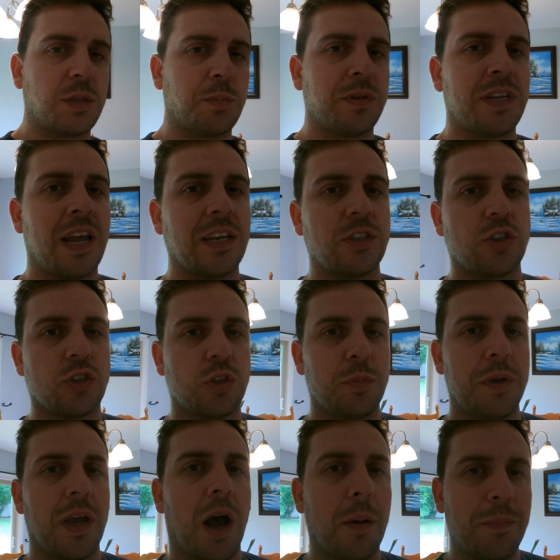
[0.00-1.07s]
the potential
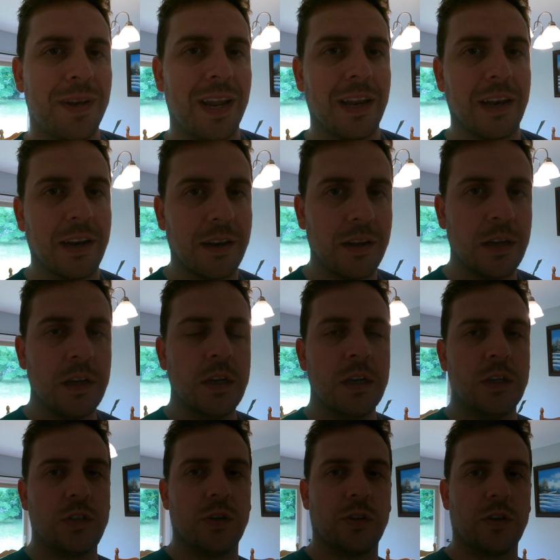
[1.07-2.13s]
to be updated.
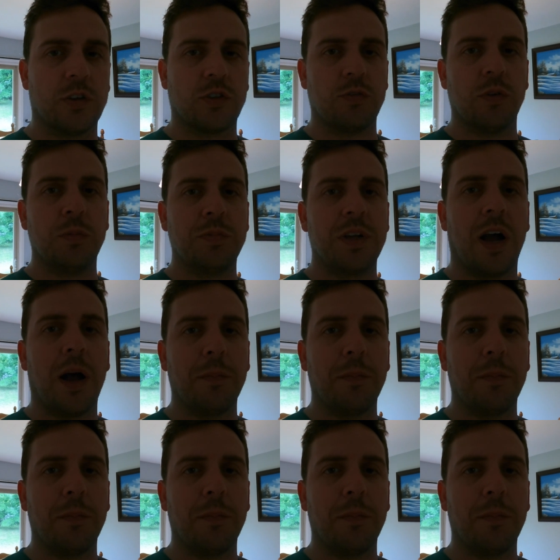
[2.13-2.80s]
So there's room to